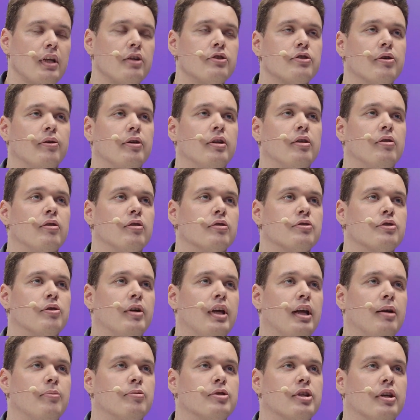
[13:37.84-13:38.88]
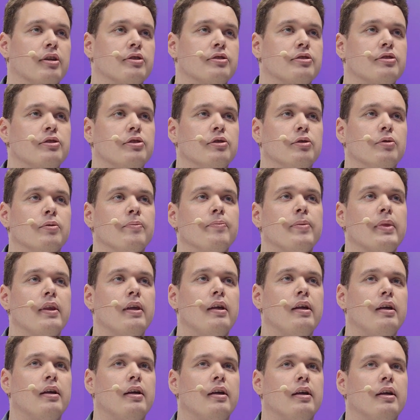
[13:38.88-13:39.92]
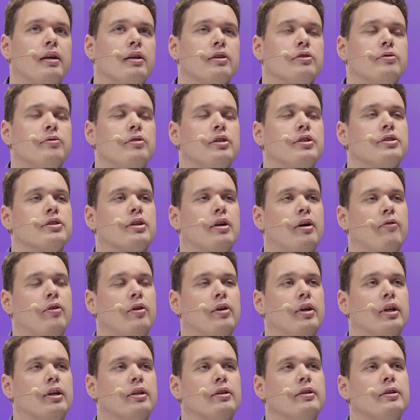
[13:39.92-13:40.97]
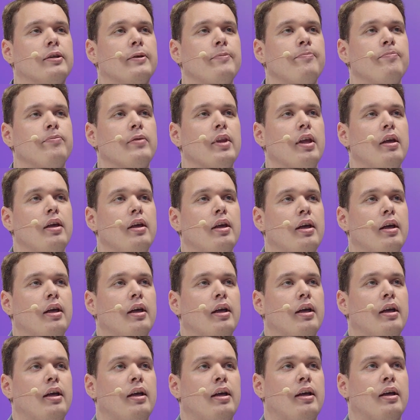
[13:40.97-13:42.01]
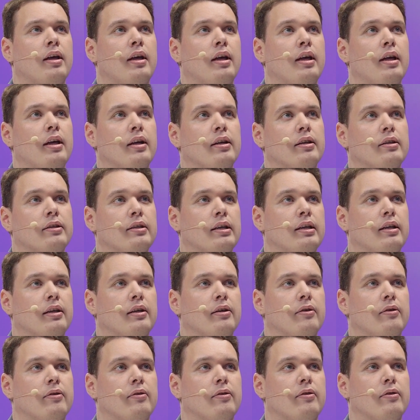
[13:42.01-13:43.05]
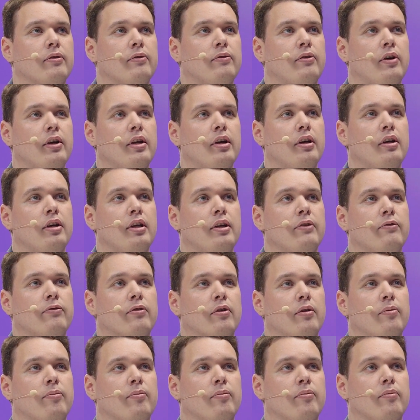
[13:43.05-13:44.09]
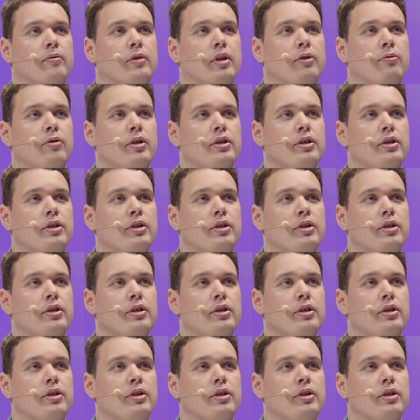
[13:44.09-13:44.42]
So it also helps us to discover that. And finally, from the